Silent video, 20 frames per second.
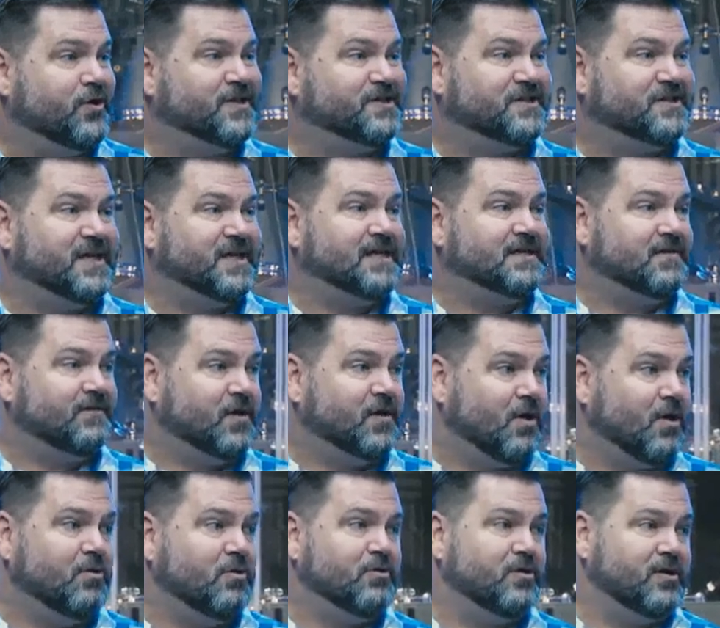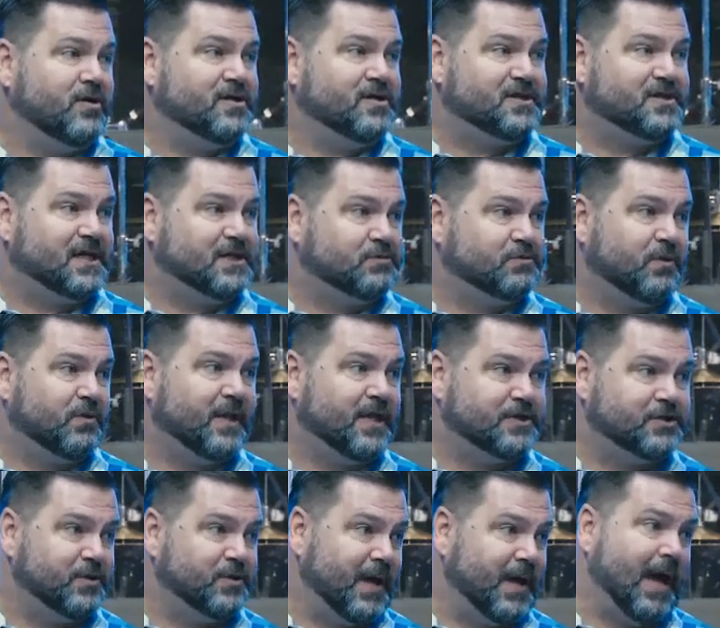disease. If you own your disease, we'll
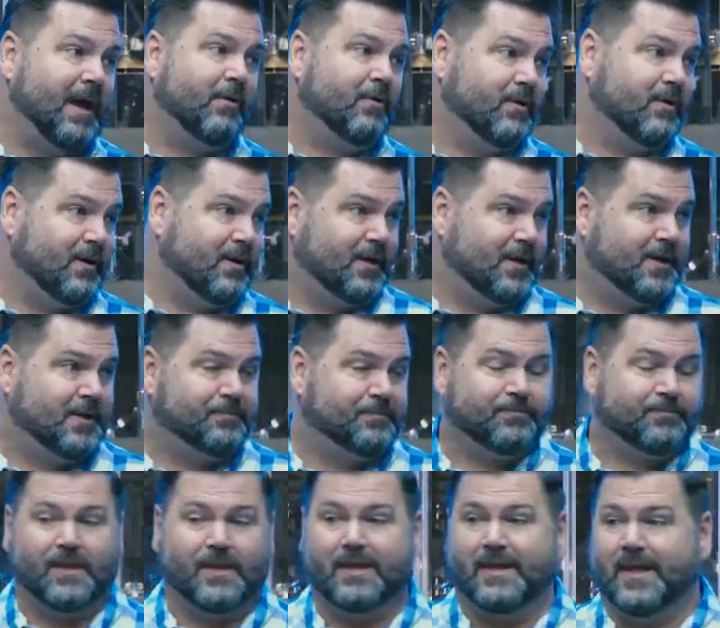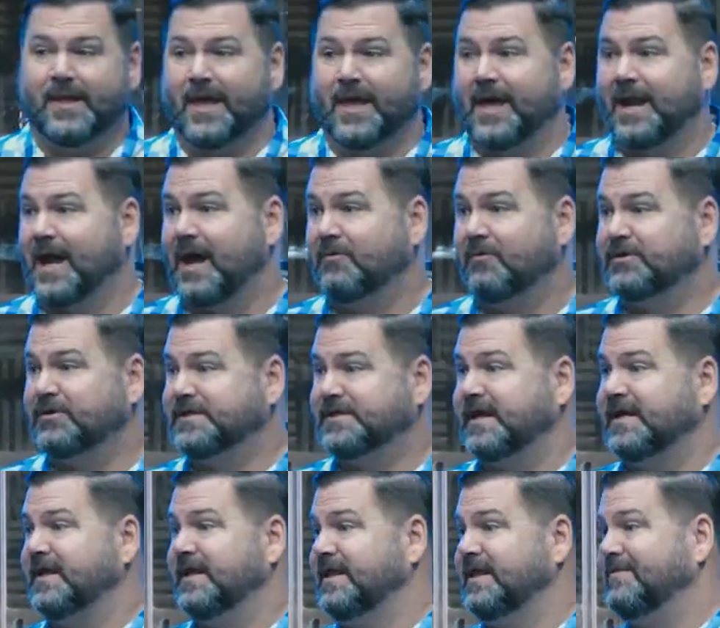let you out. And I would
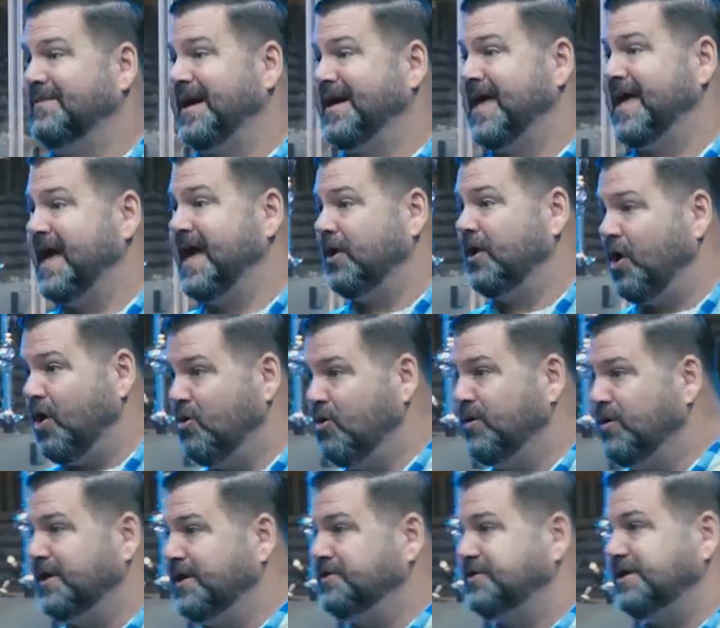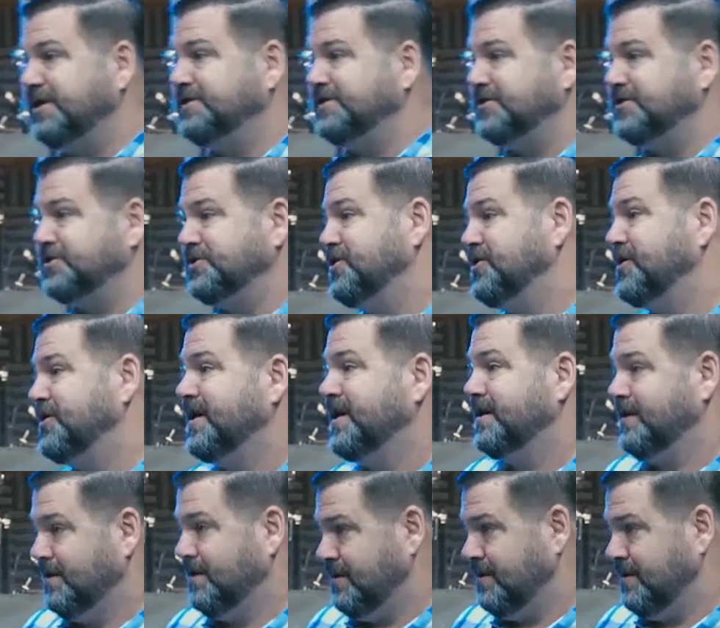say to them, I can't own it. Jesus took it.